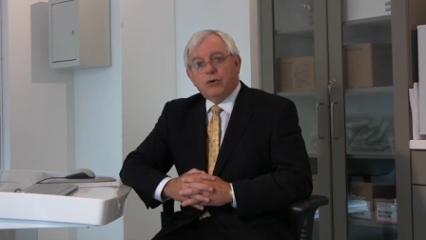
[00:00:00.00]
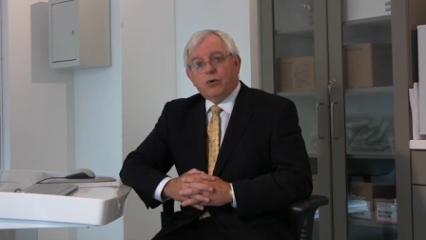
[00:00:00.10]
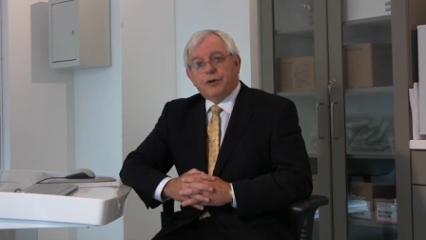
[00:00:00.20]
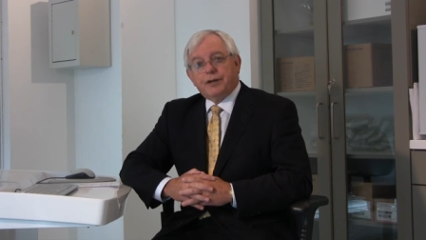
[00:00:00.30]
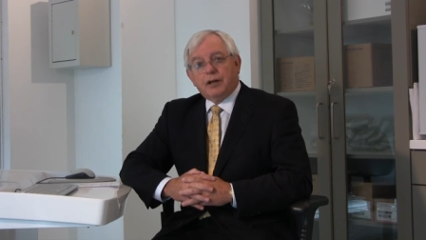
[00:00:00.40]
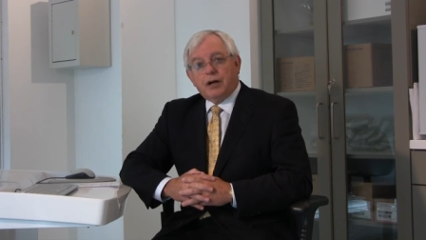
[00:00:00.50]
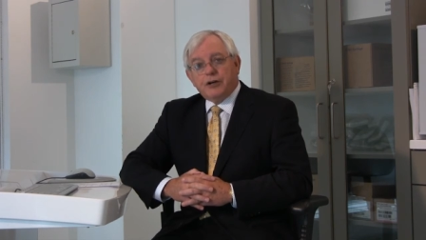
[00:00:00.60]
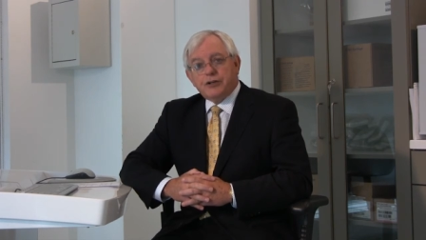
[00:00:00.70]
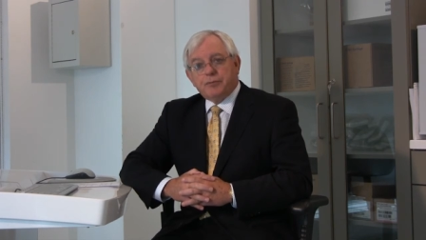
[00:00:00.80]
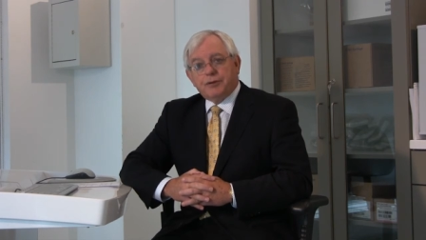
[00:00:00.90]
or
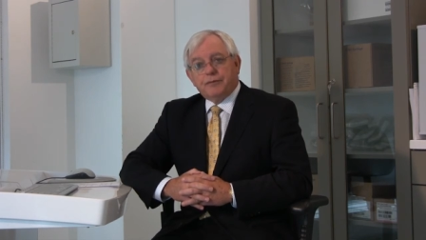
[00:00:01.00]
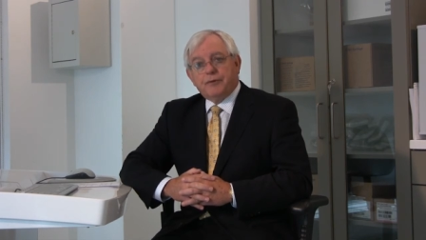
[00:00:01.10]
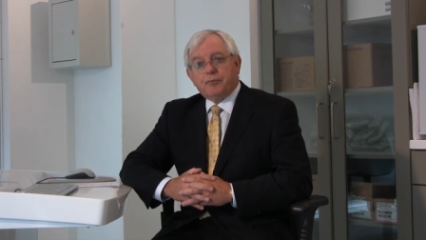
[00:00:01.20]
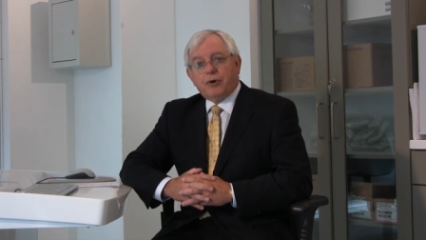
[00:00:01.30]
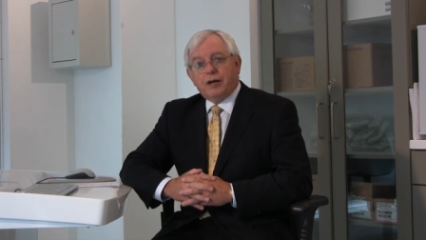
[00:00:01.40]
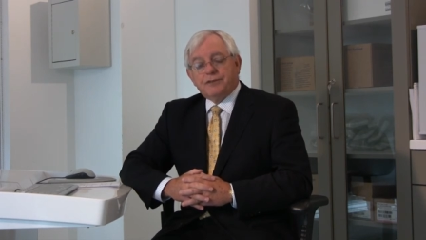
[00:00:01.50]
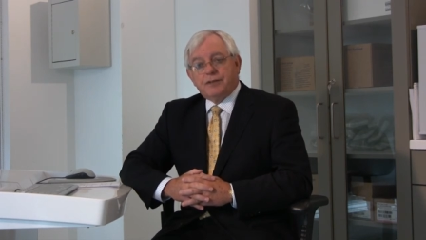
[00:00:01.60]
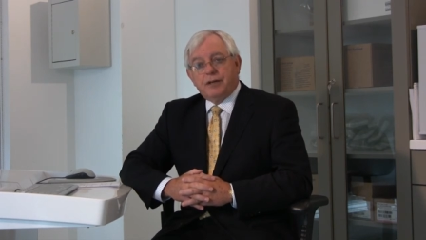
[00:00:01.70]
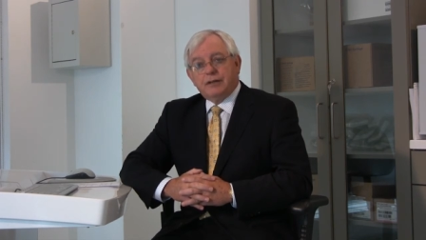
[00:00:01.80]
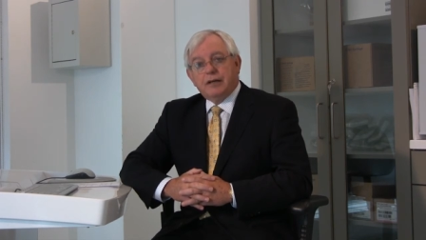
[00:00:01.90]
enlargement of the
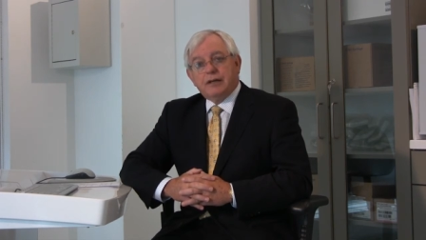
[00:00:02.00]
prostate.